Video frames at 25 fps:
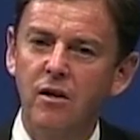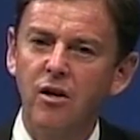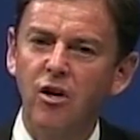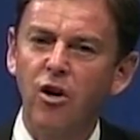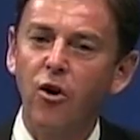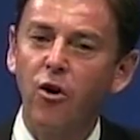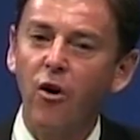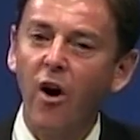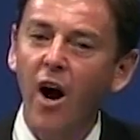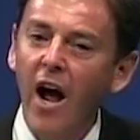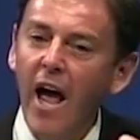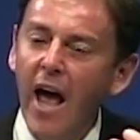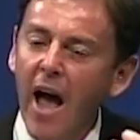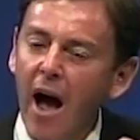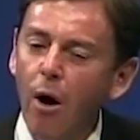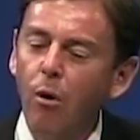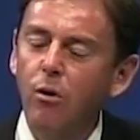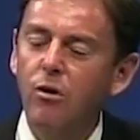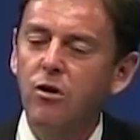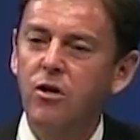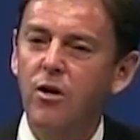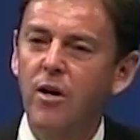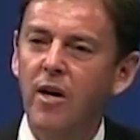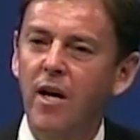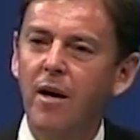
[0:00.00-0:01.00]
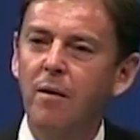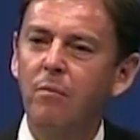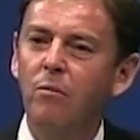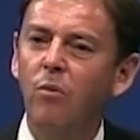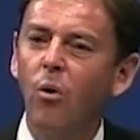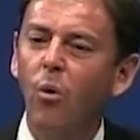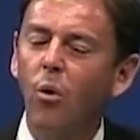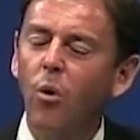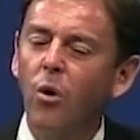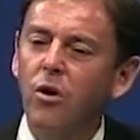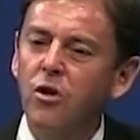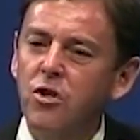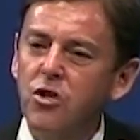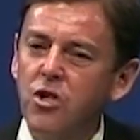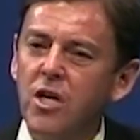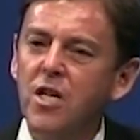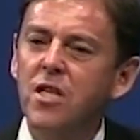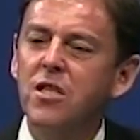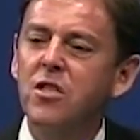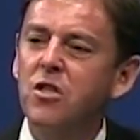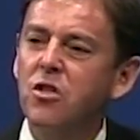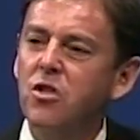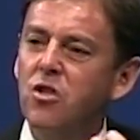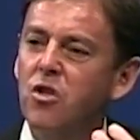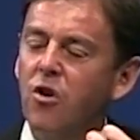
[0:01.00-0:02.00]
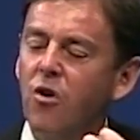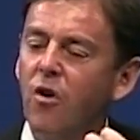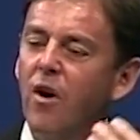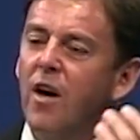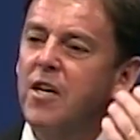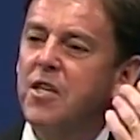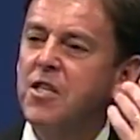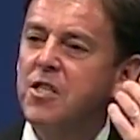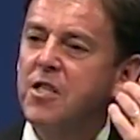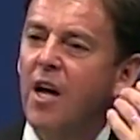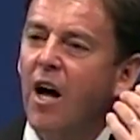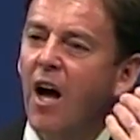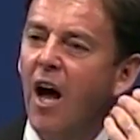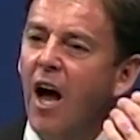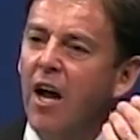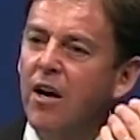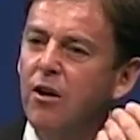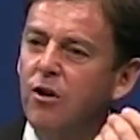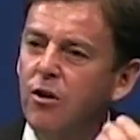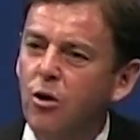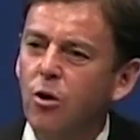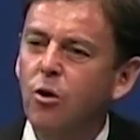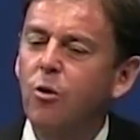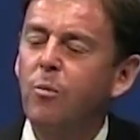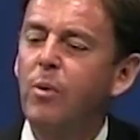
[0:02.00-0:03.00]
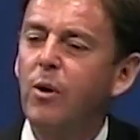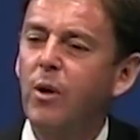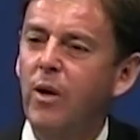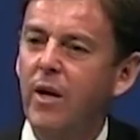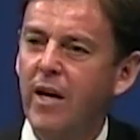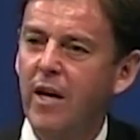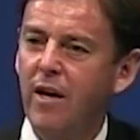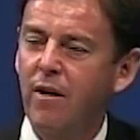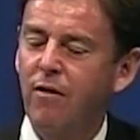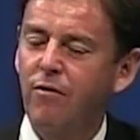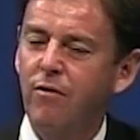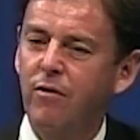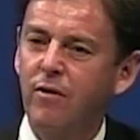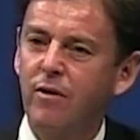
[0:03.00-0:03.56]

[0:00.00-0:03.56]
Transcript: cry out to him, Lord Jesus Christ, I do believe.